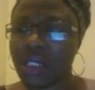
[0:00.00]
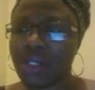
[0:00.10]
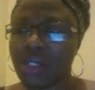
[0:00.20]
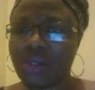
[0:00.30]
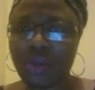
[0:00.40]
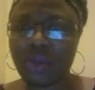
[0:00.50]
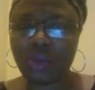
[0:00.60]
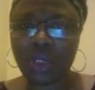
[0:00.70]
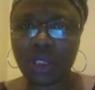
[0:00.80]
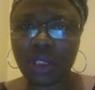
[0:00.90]
So
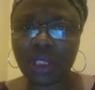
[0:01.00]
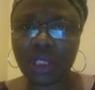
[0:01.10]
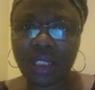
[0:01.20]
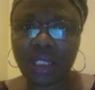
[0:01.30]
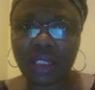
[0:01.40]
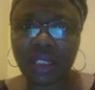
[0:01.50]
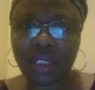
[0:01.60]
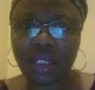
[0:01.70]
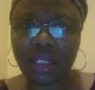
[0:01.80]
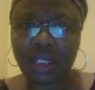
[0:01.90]
that
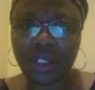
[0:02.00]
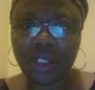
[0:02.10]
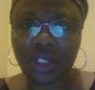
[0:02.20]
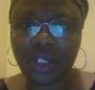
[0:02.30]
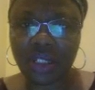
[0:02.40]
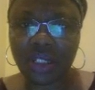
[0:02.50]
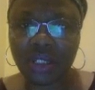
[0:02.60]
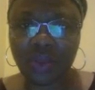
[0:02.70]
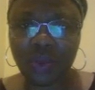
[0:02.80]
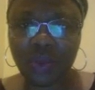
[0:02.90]
is just
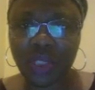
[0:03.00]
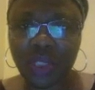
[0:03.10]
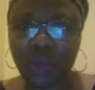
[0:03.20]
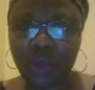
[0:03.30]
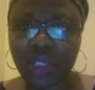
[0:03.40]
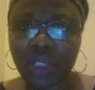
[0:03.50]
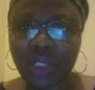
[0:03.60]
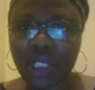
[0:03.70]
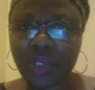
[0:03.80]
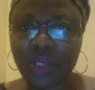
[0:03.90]
what I
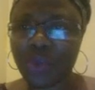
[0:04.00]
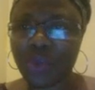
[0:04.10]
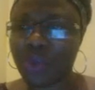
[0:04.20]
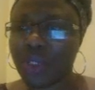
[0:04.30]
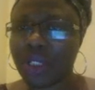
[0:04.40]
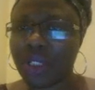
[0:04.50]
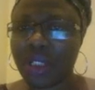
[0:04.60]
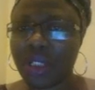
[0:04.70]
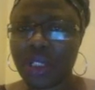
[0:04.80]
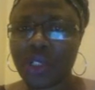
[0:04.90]
wanted to
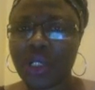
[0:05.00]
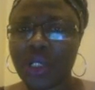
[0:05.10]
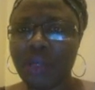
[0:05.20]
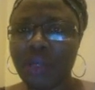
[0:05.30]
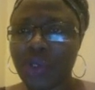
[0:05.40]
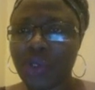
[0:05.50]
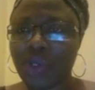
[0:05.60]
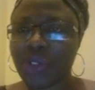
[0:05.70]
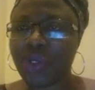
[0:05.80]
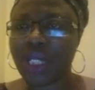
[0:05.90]
talk about
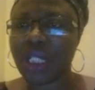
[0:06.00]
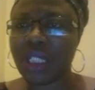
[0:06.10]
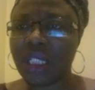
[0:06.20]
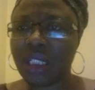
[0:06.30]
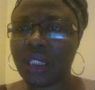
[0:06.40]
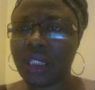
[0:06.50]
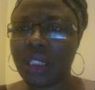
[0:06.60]
regarding